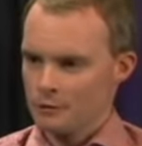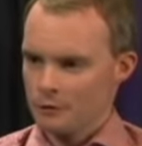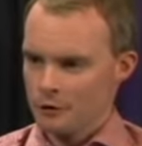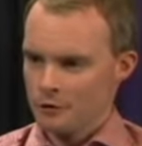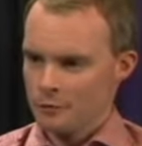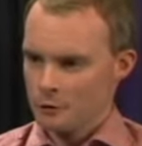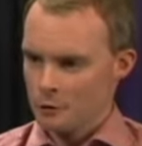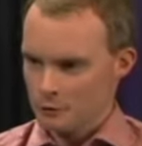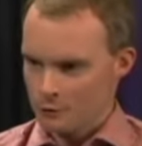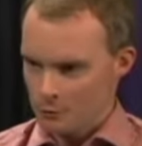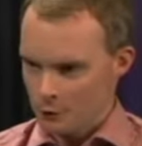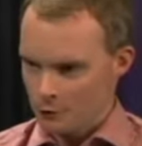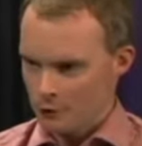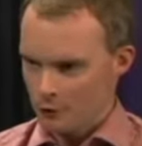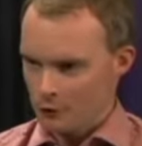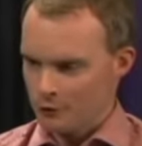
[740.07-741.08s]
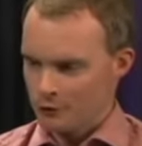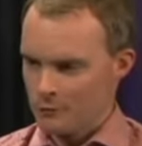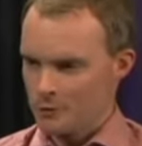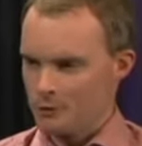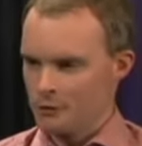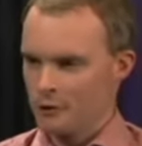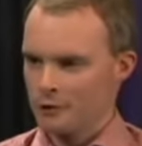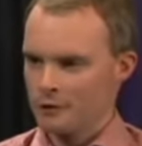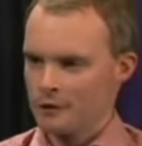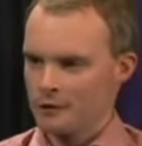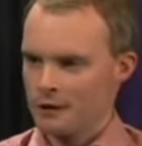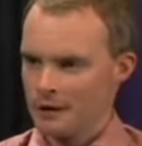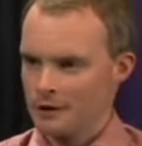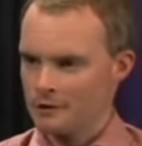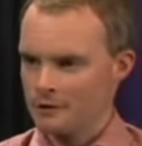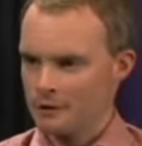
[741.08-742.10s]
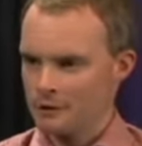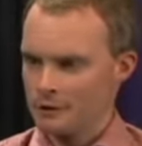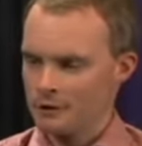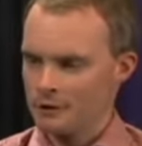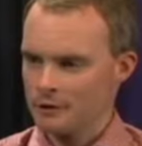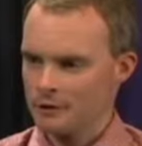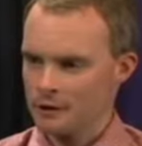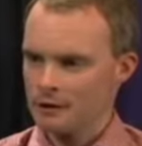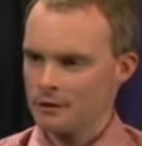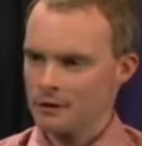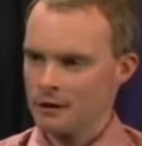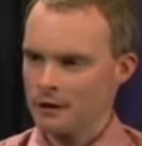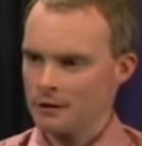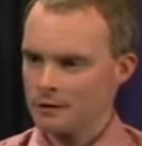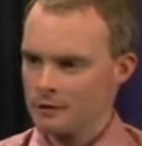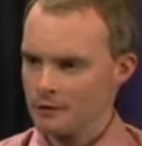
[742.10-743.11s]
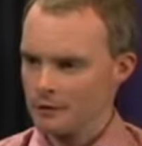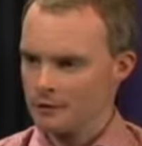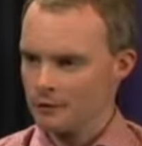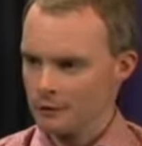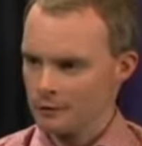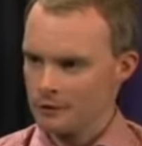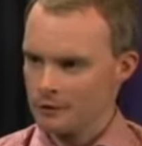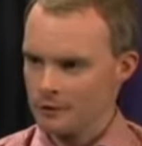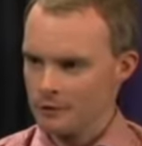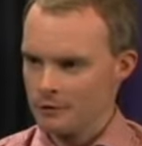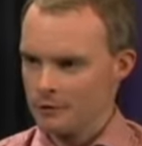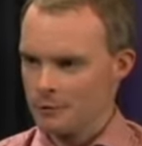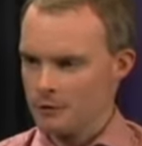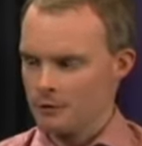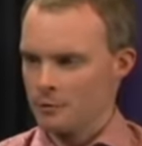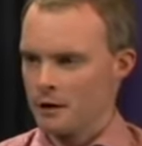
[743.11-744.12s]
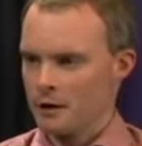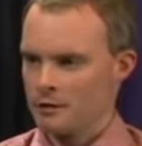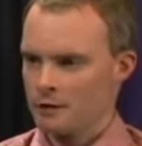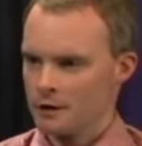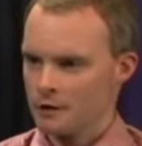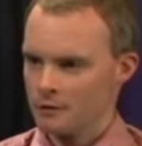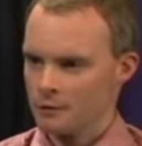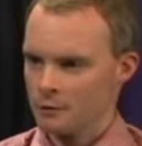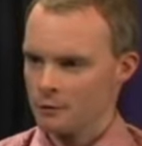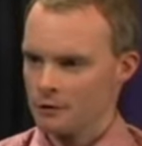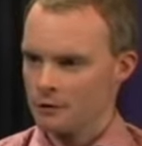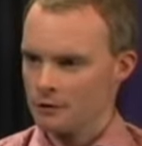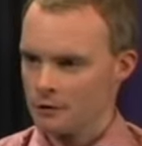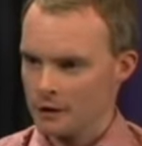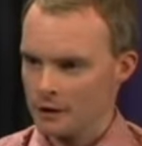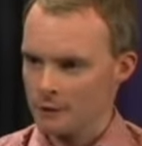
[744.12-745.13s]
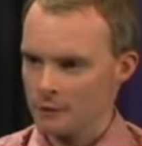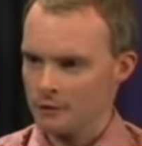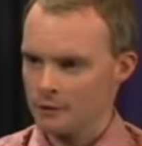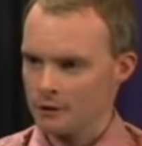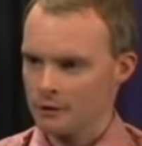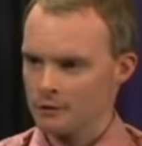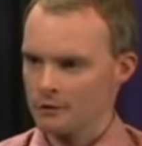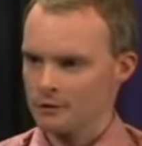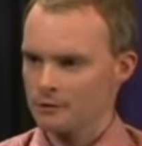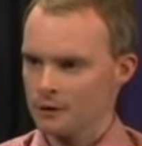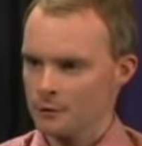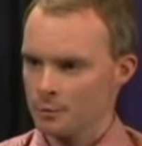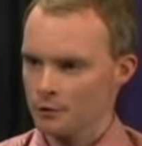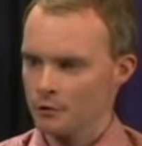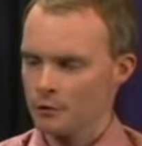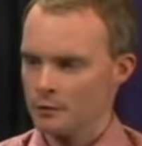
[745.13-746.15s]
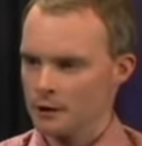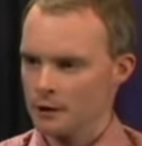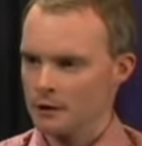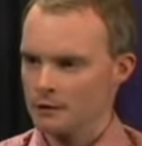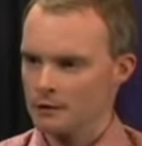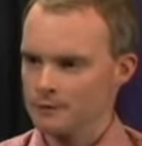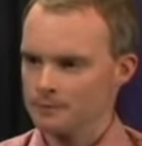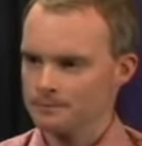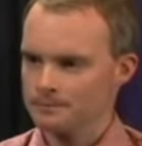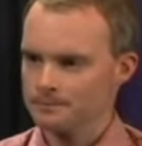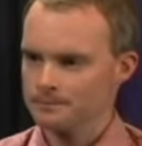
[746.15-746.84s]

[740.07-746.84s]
Well, you've moved, moved on from your nursing days and you're into theatre now. So, give us a bit of background as to what you do now in theatre and, and performing arts. Yes.